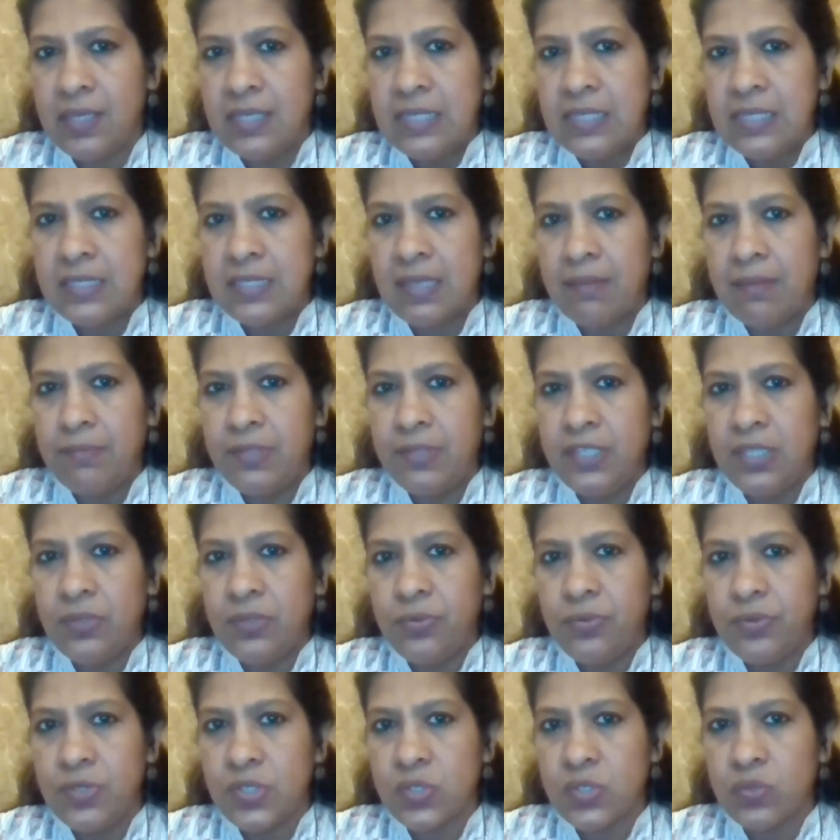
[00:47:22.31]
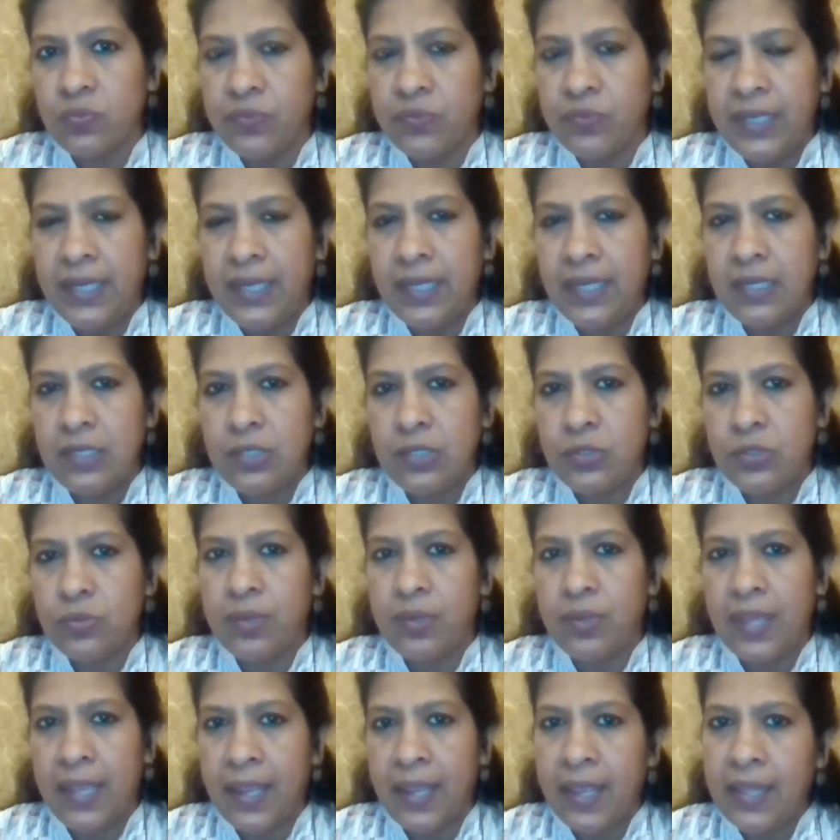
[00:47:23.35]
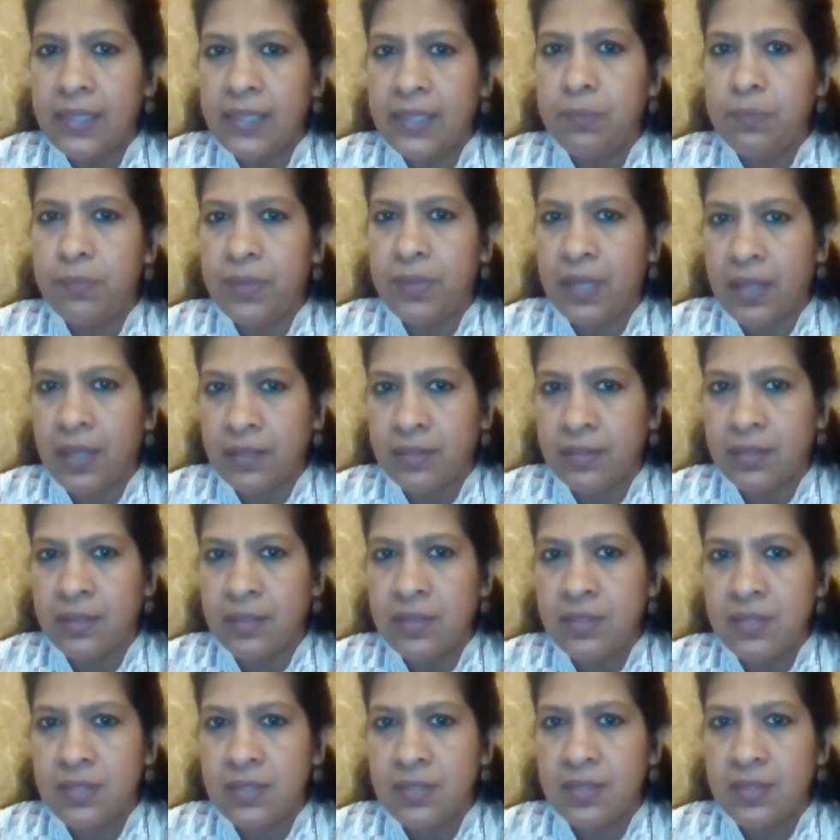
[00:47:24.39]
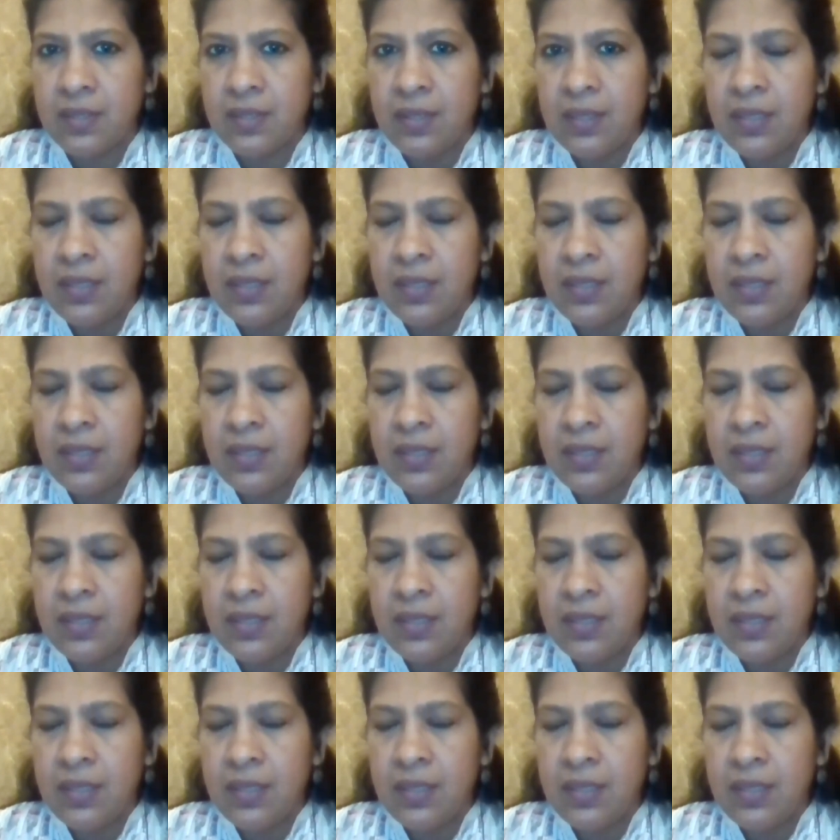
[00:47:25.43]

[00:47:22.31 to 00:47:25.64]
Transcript: somebody who's willing to help others,